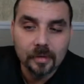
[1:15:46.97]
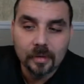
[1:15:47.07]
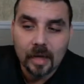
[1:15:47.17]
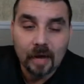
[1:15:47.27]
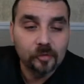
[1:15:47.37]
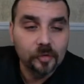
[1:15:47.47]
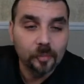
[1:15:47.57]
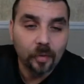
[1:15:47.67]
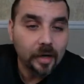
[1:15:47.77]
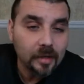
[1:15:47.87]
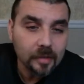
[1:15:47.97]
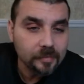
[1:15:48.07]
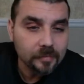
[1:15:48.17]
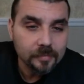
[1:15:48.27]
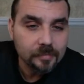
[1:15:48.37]
after the
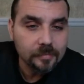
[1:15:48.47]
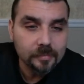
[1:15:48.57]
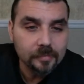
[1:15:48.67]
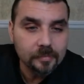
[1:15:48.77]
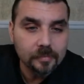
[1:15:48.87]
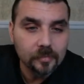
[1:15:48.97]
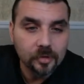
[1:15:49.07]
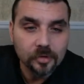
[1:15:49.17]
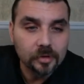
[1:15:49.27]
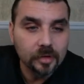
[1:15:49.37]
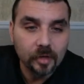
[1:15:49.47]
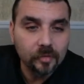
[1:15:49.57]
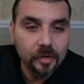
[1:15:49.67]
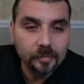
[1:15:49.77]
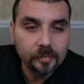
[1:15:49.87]
breakup, were you still there
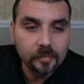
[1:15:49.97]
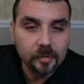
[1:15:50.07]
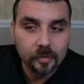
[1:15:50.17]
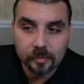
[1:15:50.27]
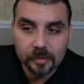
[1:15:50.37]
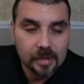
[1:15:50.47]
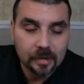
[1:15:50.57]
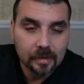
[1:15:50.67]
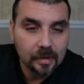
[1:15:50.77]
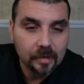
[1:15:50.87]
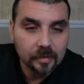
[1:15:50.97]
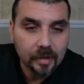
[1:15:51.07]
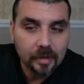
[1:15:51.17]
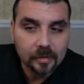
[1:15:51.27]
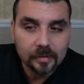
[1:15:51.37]
for them? Or was that the end of
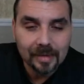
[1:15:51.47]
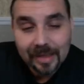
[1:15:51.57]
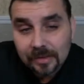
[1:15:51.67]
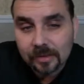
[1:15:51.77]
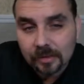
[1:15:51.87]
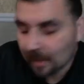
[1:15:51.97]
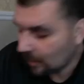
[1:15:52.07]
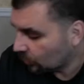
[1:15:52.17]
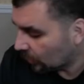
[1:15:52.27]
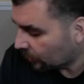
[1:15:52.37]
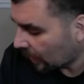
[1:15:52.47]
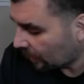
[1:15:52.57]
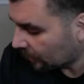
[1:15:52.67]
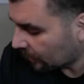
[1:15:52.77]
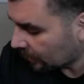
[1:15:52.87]
that? That's where the
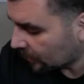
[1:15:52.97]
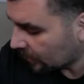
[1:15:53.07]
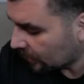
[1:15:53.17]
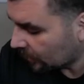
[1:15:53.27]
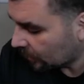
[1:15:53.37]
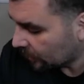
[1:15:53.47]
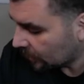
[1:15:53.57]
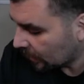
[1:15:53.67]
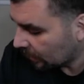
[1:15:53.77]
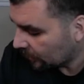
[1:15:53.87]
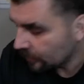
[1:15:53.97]
problem comes in, you know what I'm saying?